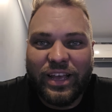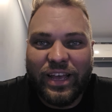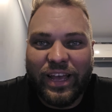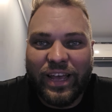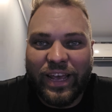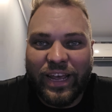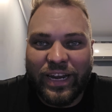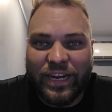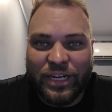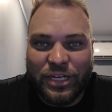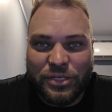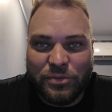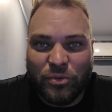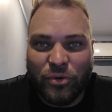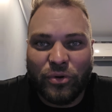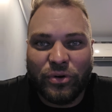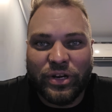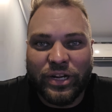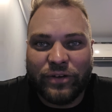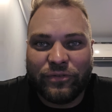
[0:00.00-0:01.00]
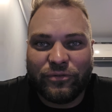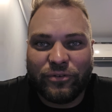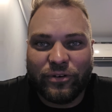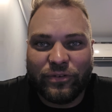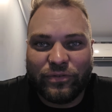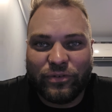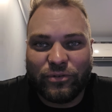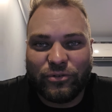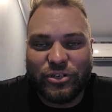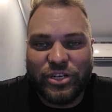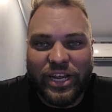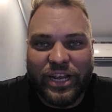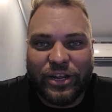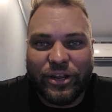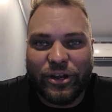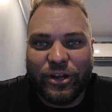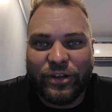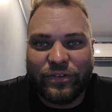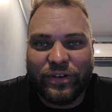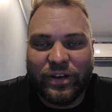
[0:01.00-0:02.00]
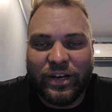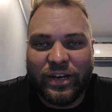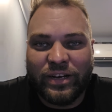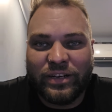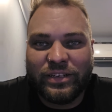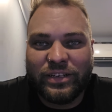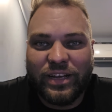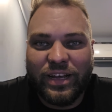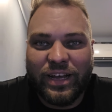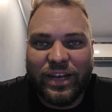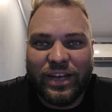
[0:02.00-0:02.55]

and he's brought it in for a full check over,